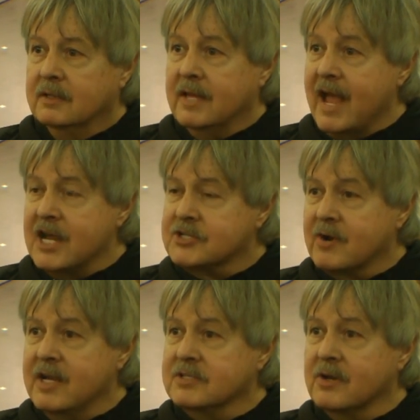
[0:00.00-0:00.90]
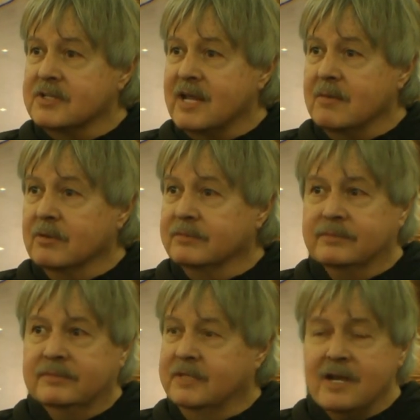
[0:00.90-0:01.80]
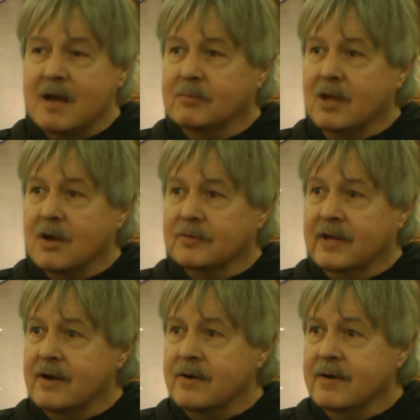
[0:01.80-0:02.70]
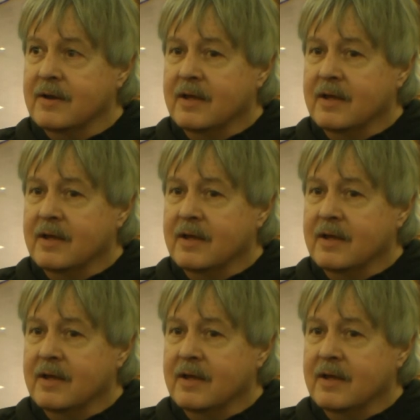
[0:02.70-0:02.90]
The ashtrays on the table did not belong there.